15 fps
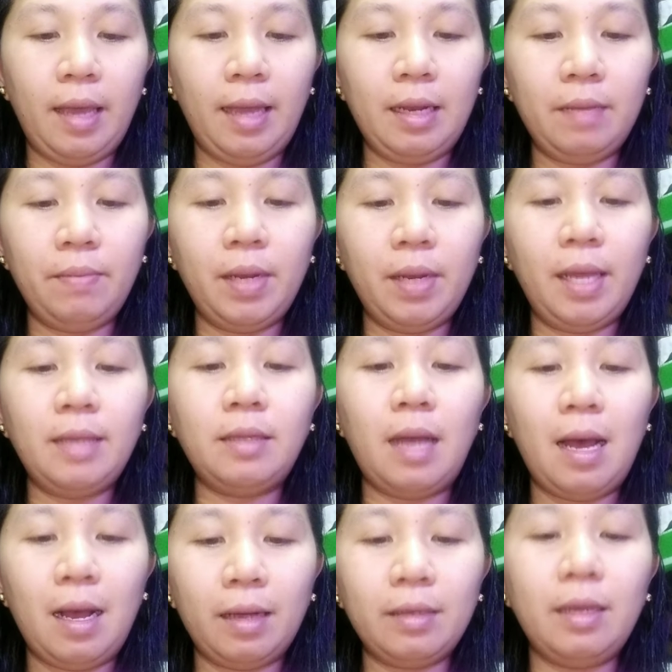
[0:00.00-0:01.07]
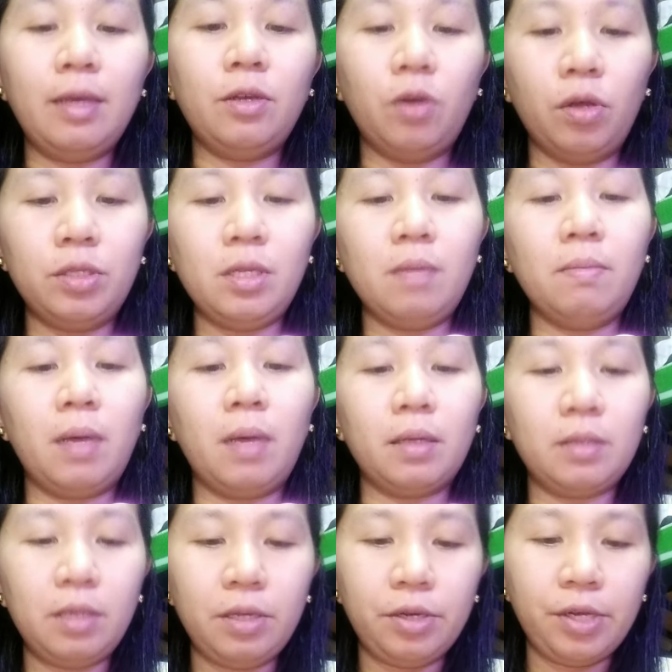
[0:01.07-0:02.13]
eliminate acne-causing
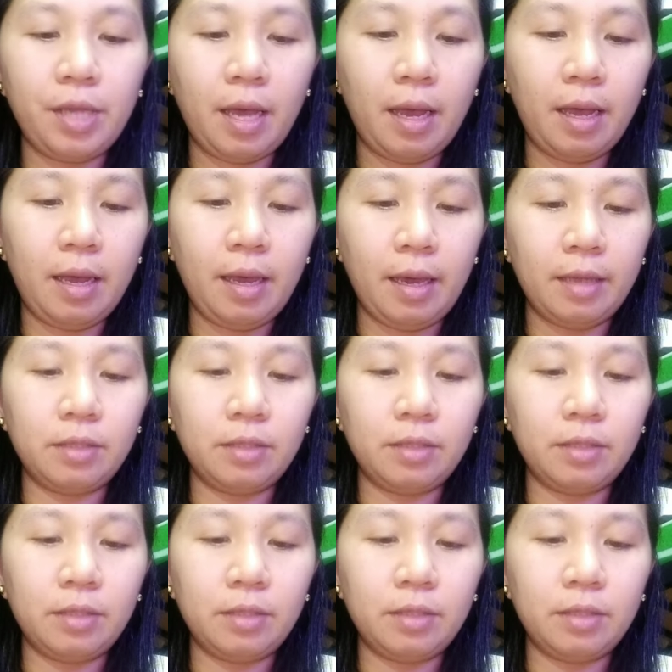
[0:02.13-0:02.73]
bacteria,